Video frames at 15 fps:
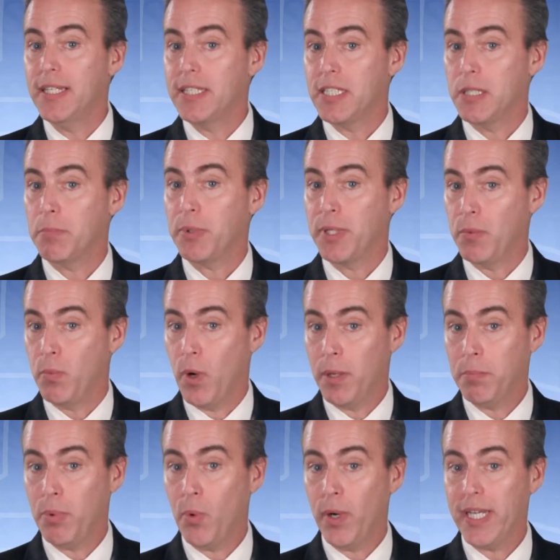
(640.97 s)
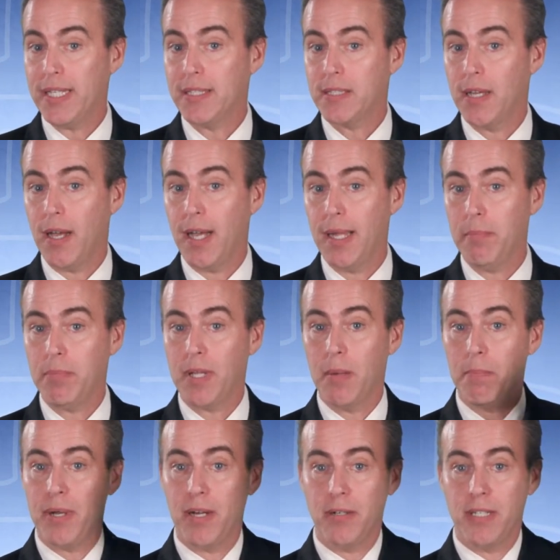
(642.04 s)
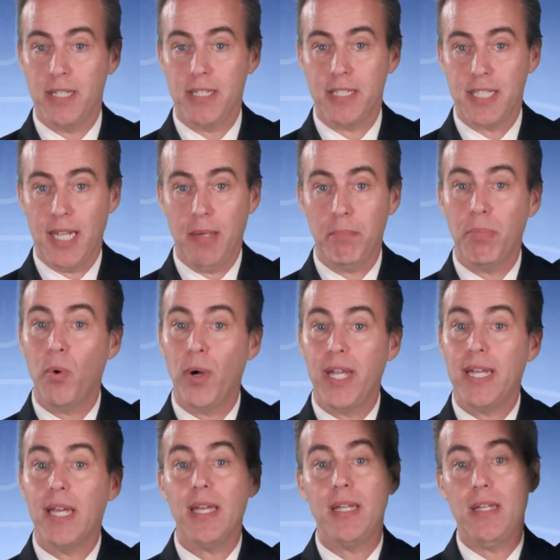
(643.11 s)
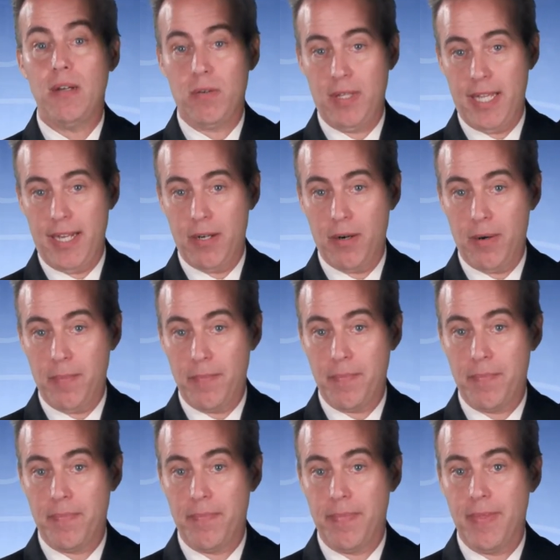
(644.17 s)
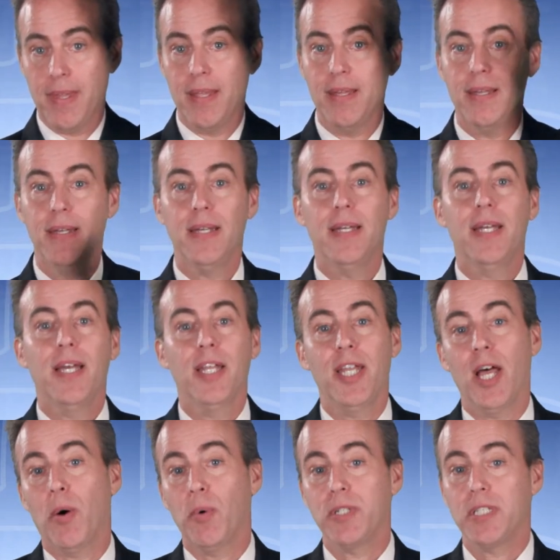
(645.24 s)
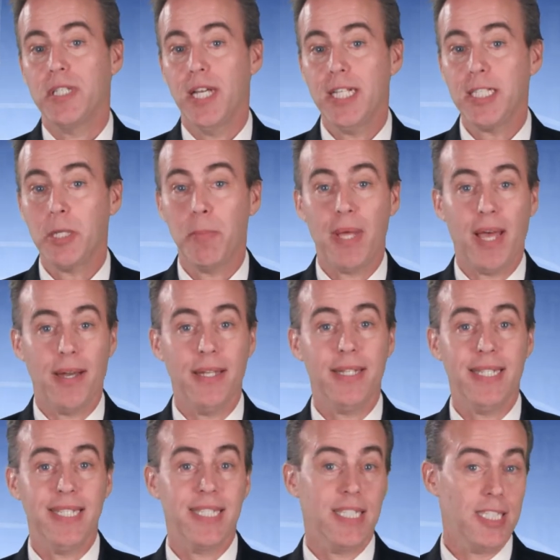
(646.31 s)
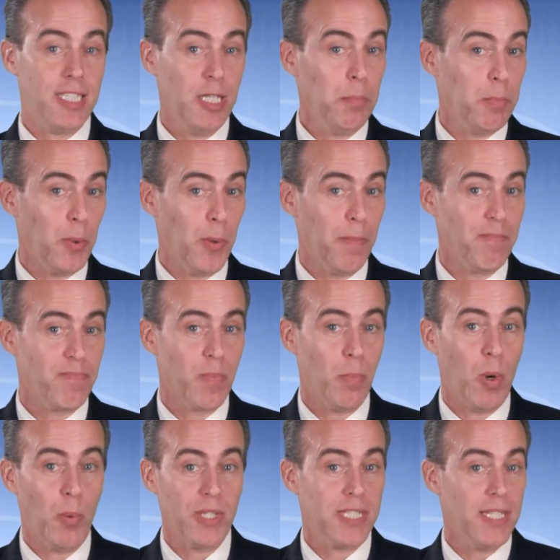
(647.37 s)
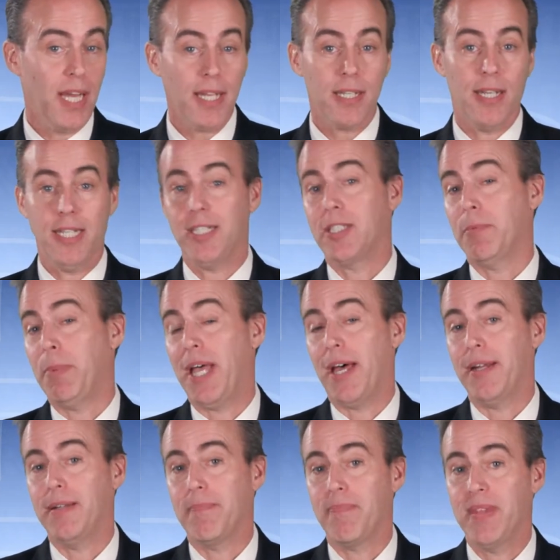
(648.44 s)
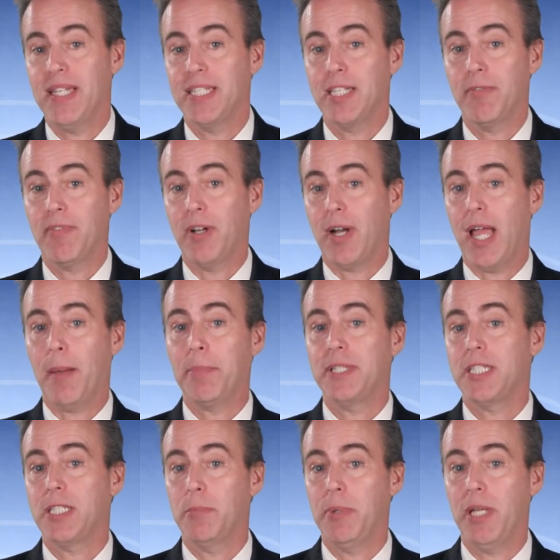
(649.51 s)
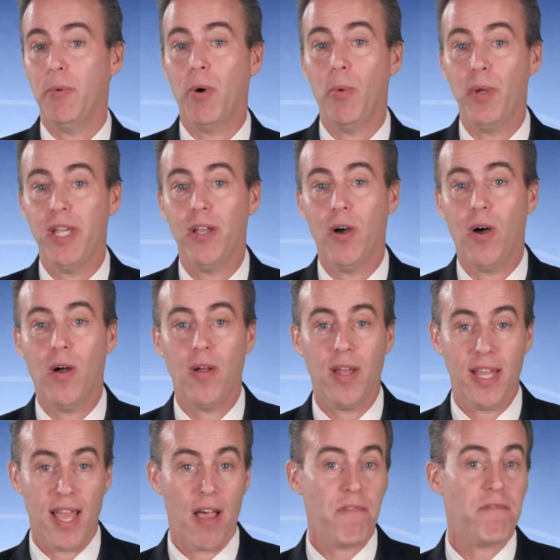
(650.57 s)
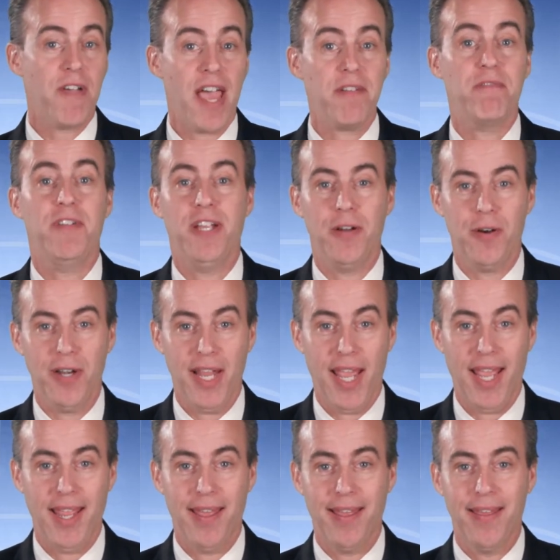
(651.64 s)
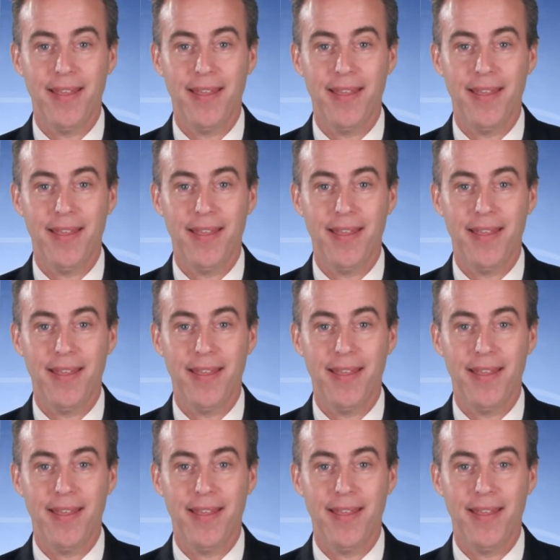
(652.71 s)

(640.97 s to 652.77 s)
simply 1 point in time compared to the same point a year later. Now, what's nice about it is it's simple, but what's not nice about it is if there happens to be what we call a fat finger day.